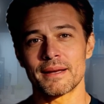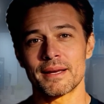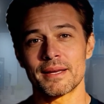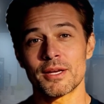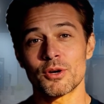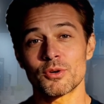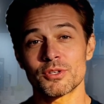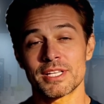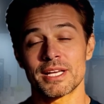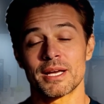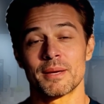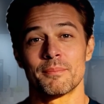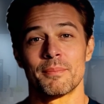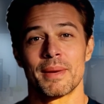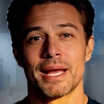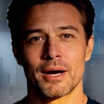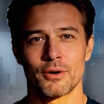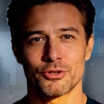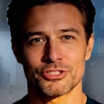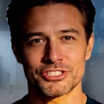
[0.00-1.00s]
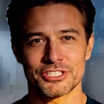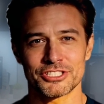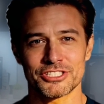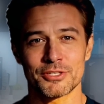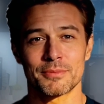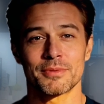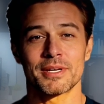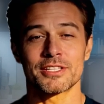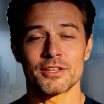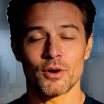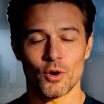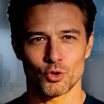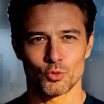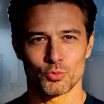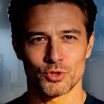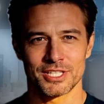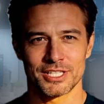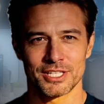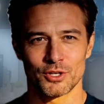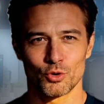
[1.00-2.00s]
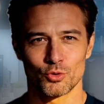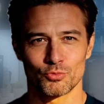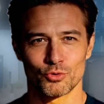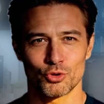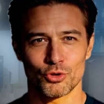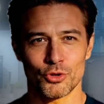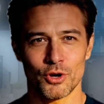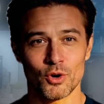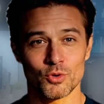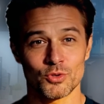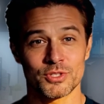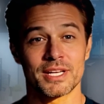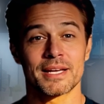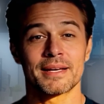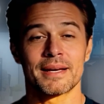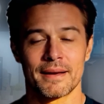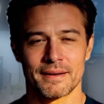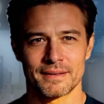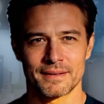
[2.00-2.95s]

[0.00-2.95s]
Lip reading: using a mail system that's already overloaded,